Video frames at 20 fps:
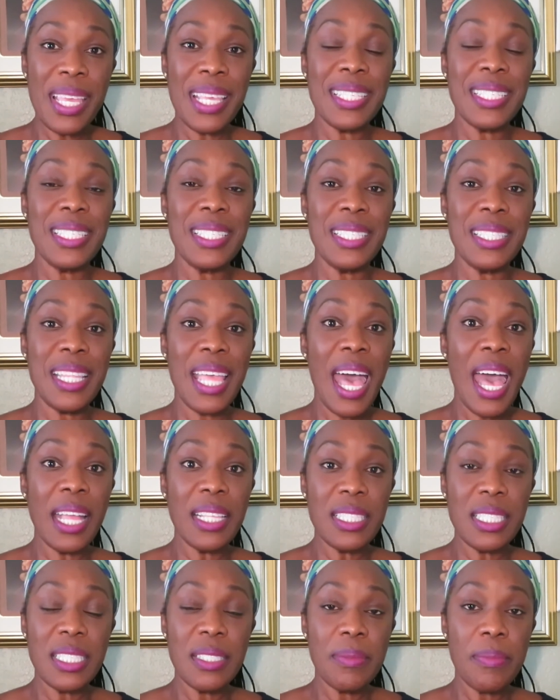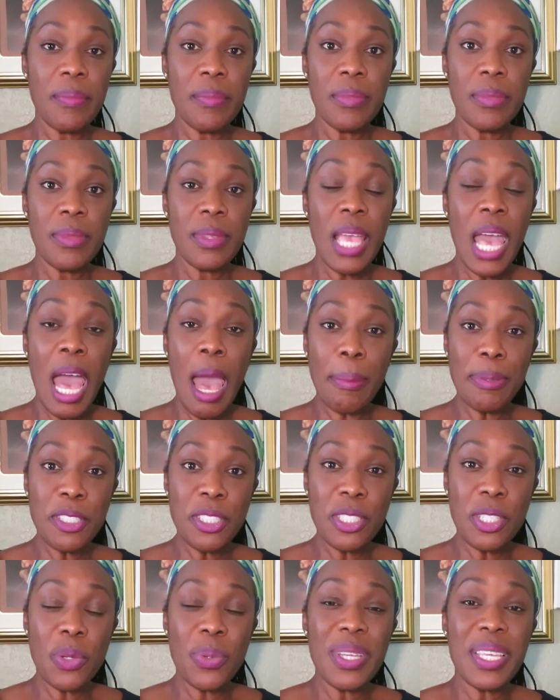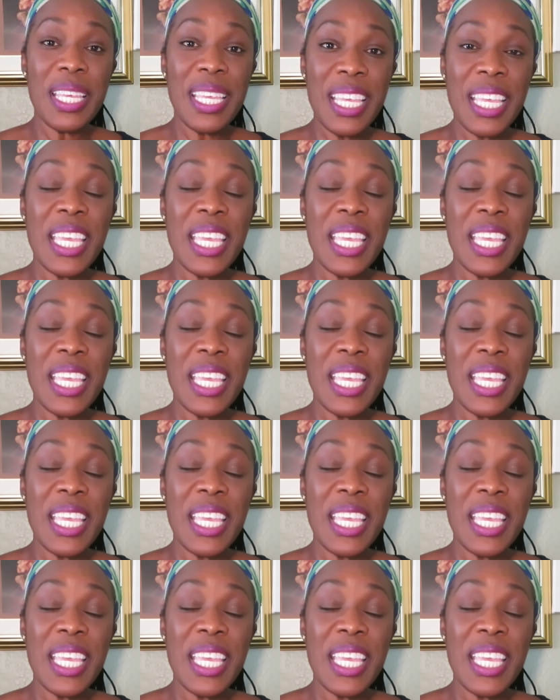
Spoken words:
It's not optional.